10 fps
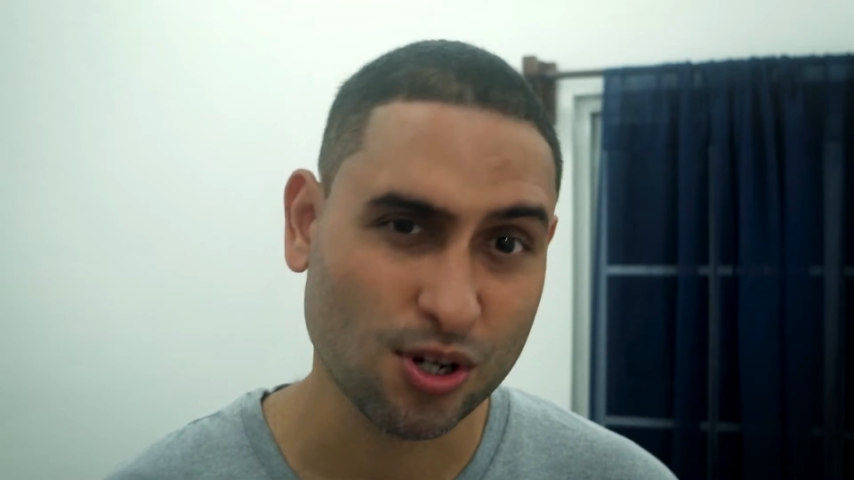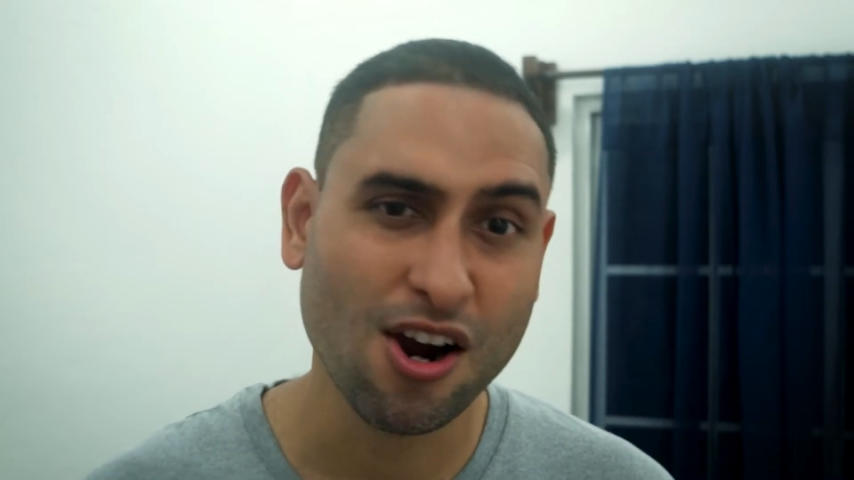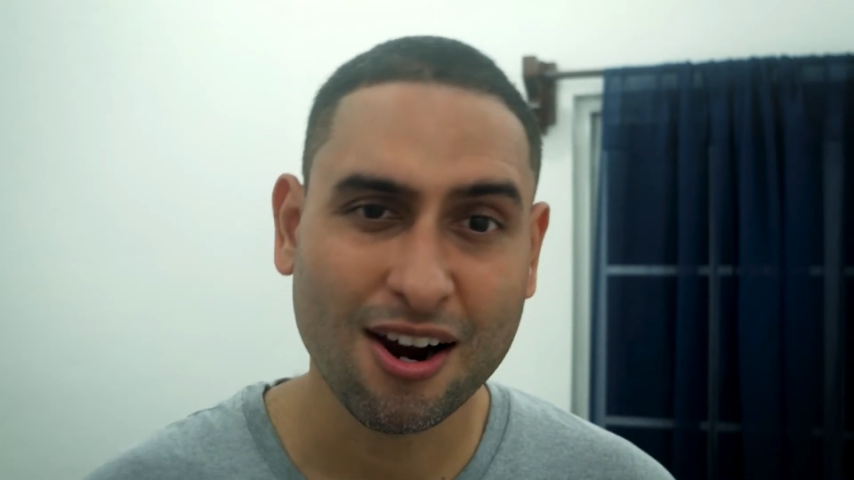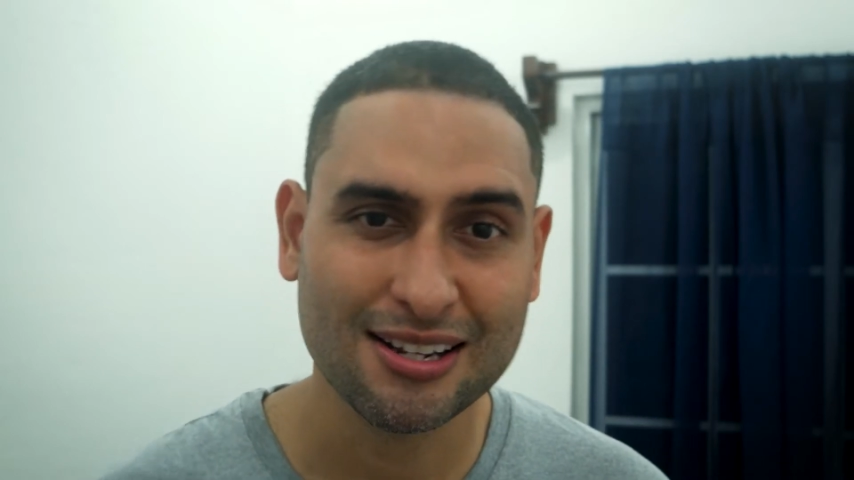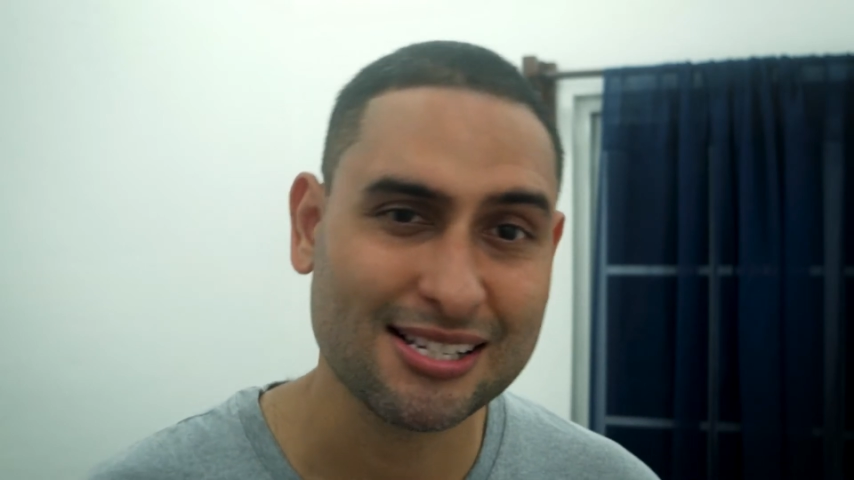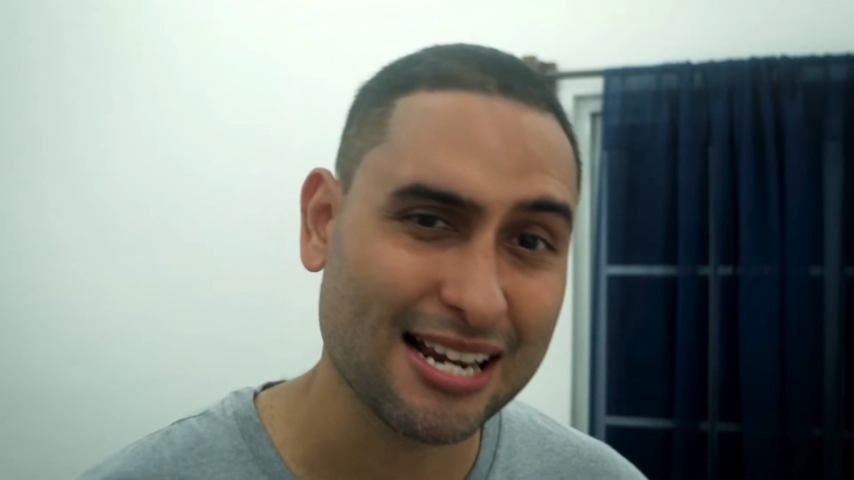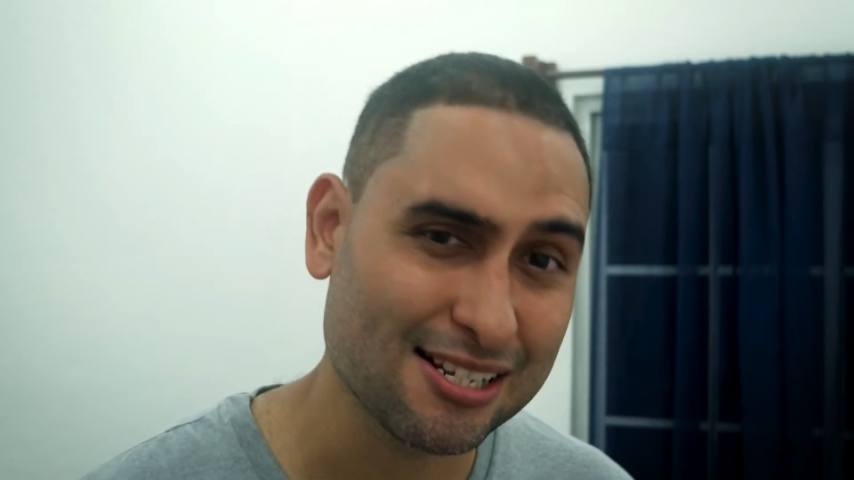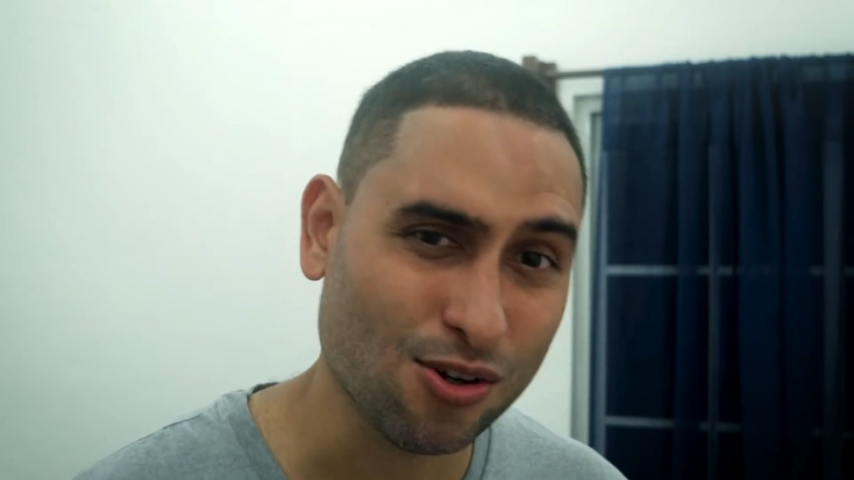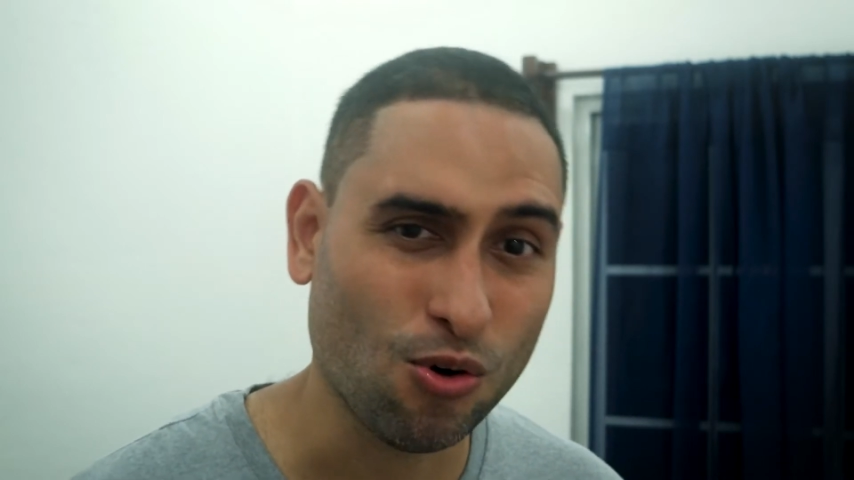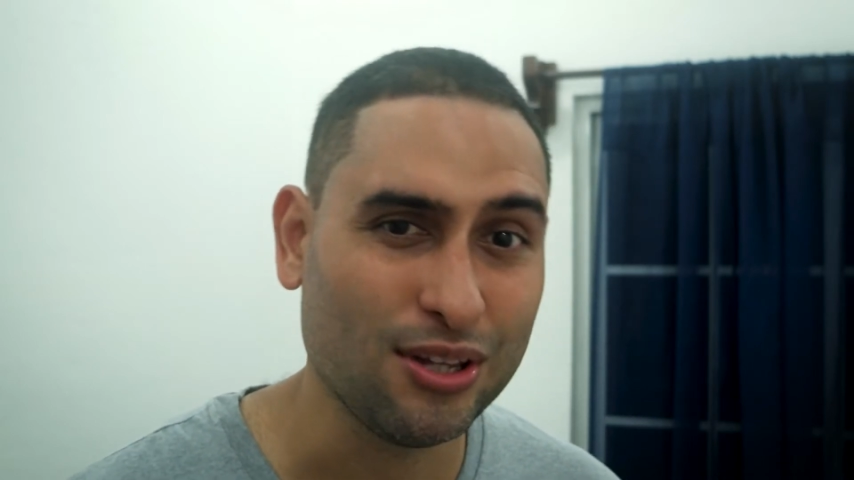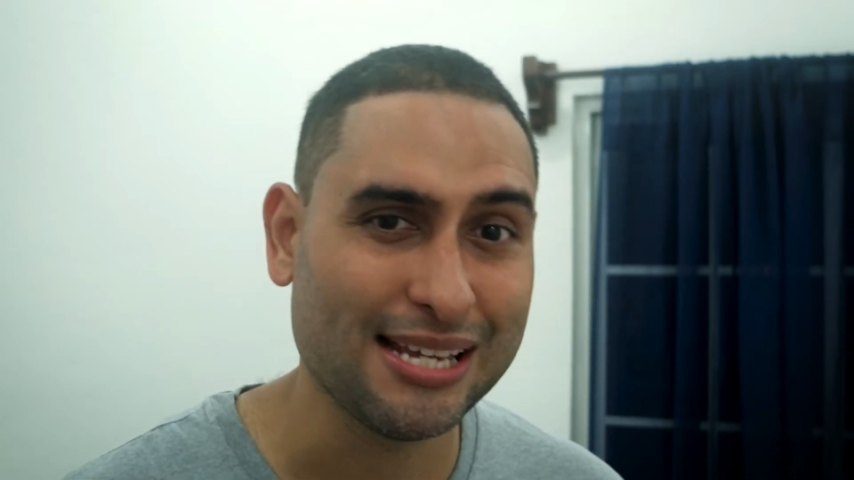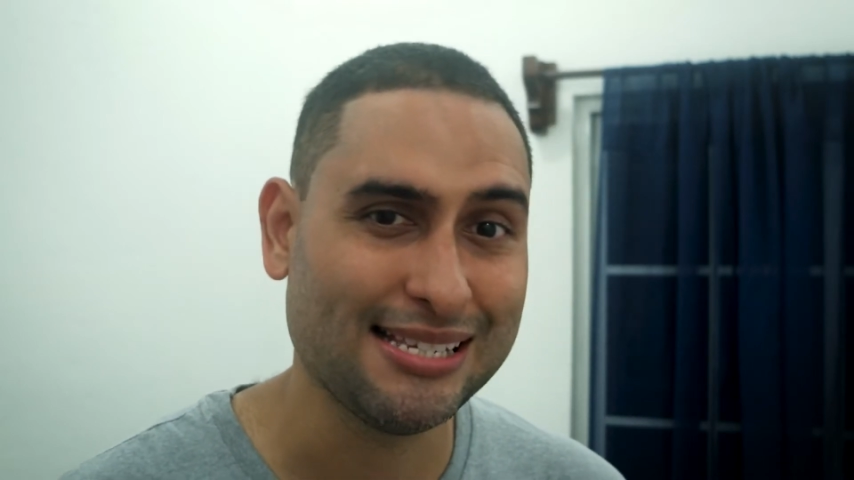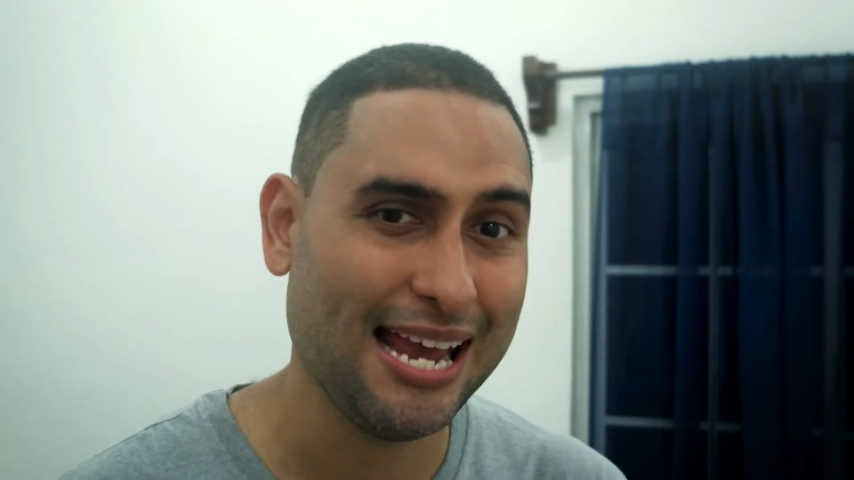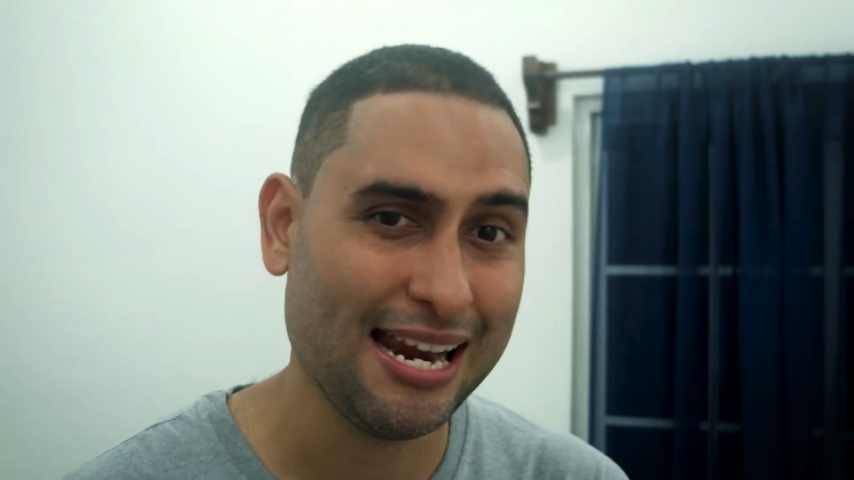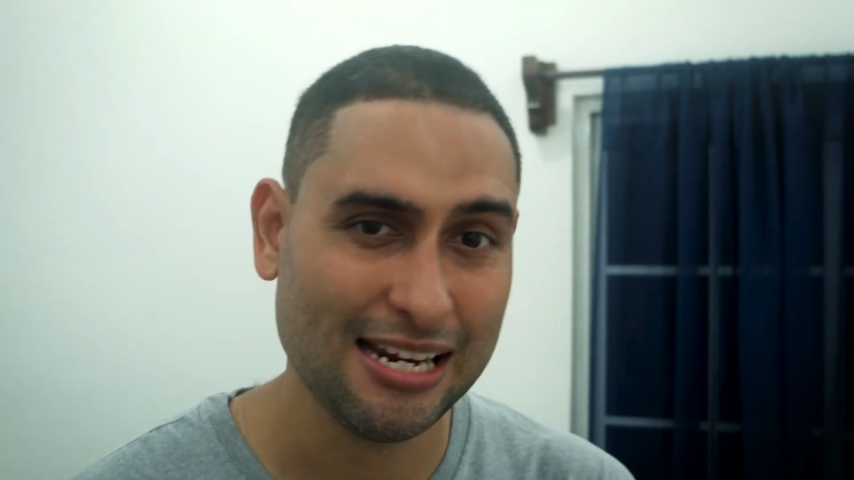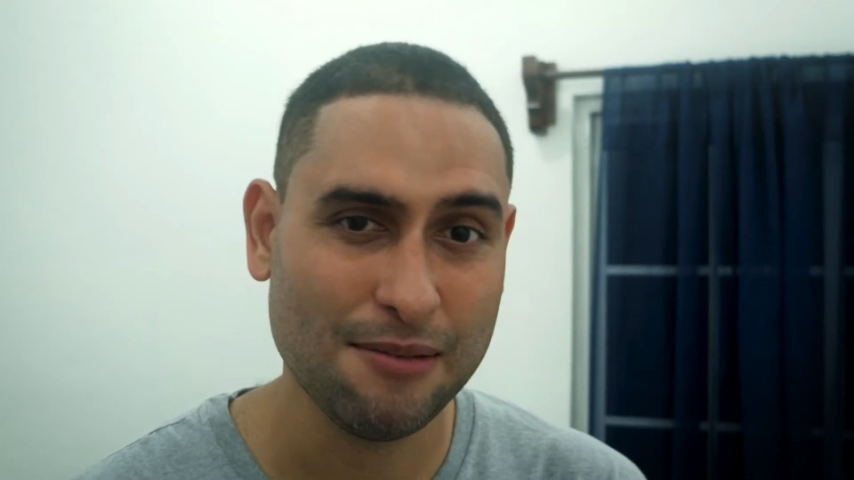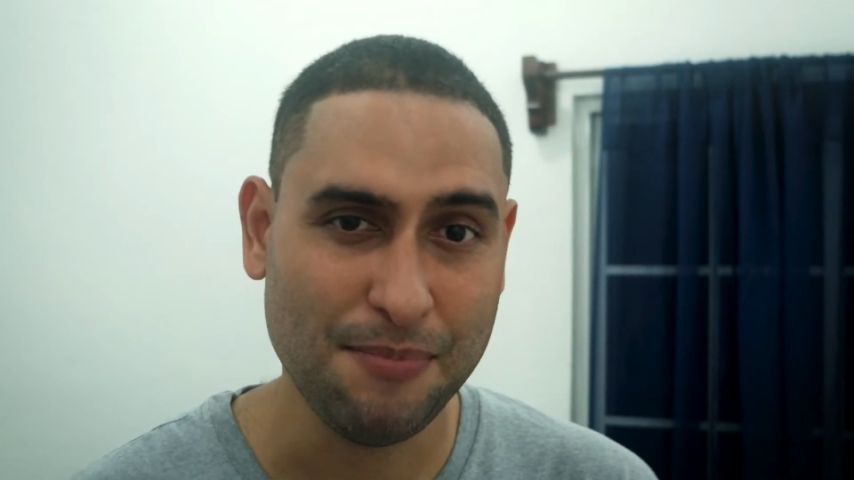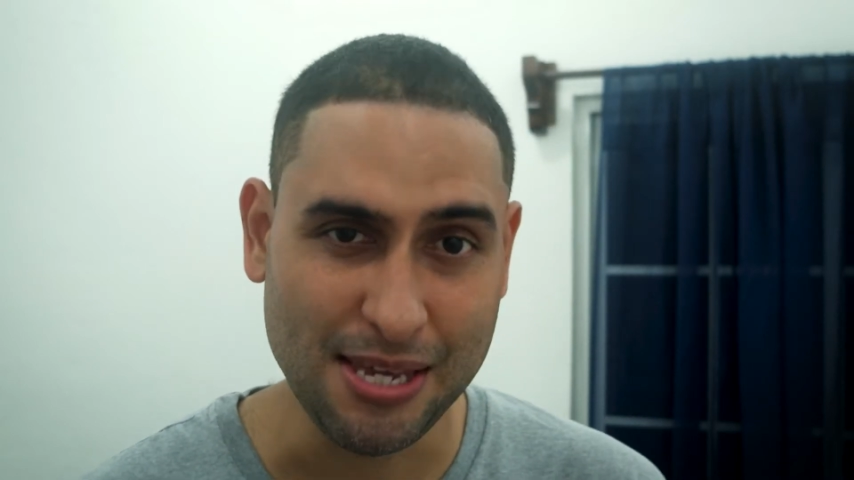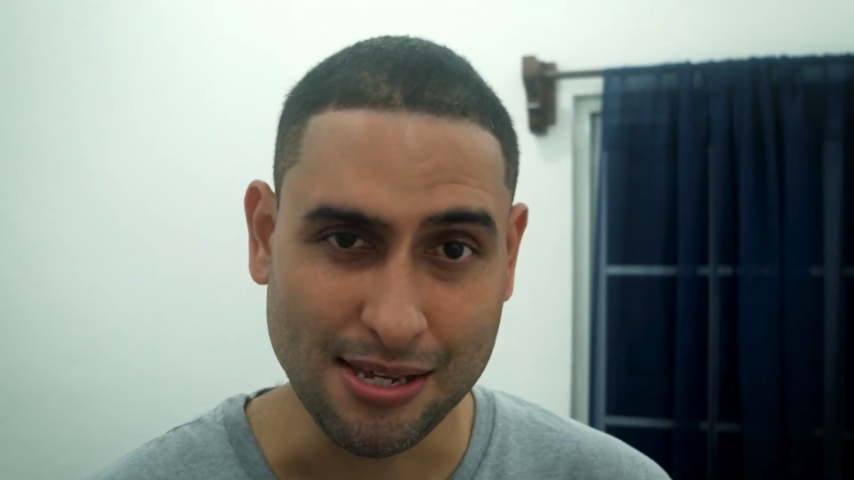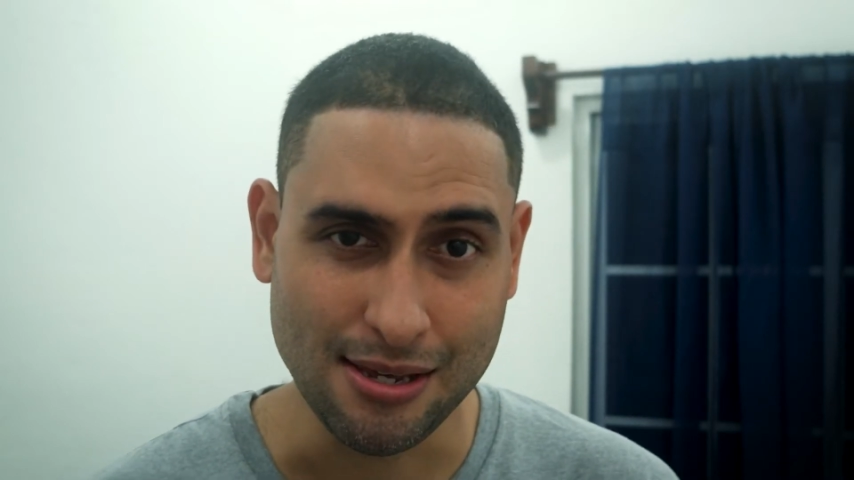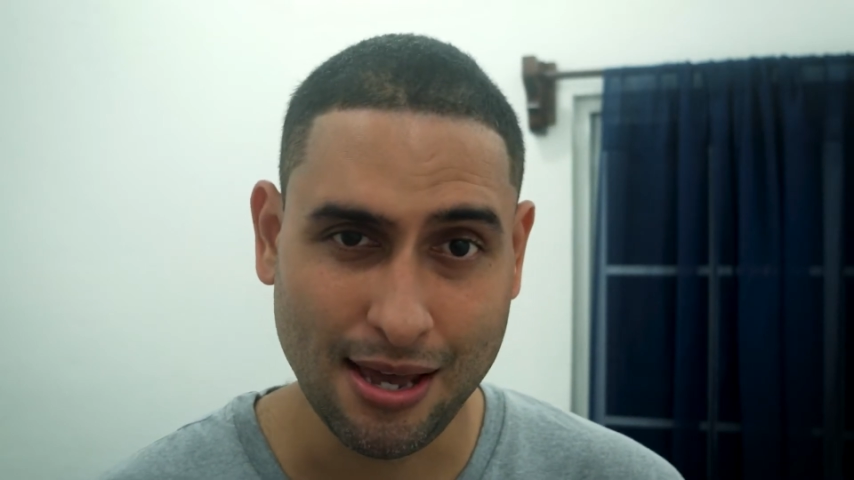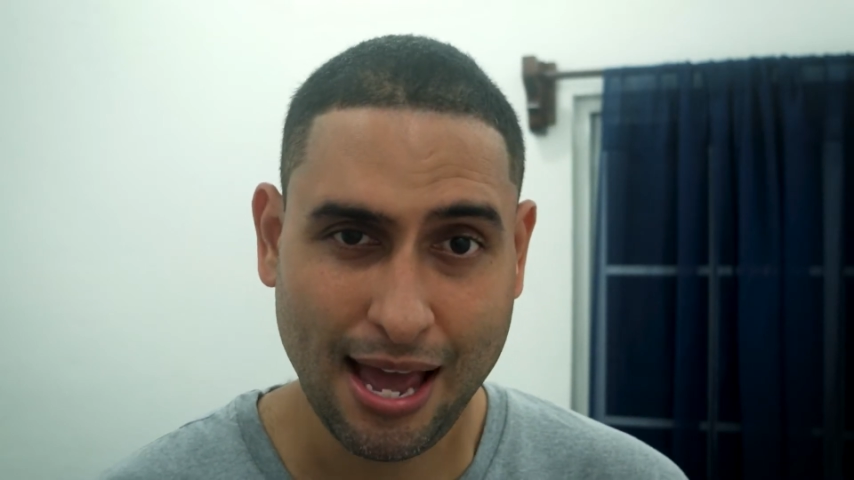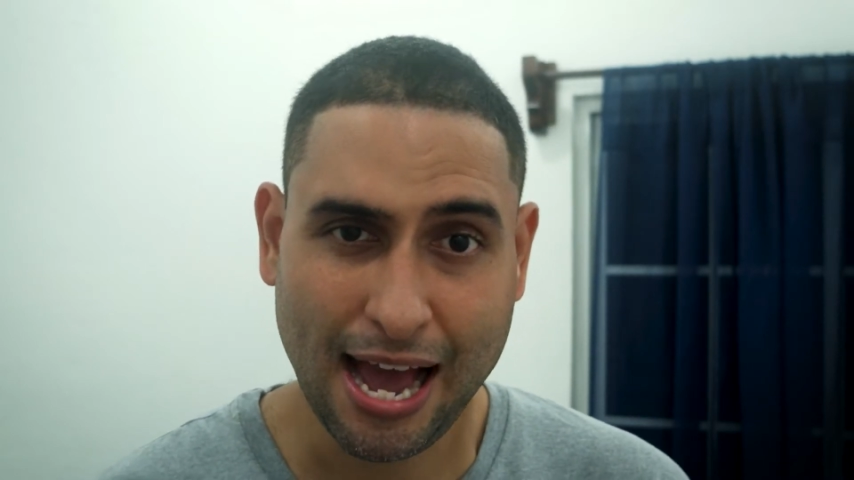regardless that it's only in 1080p,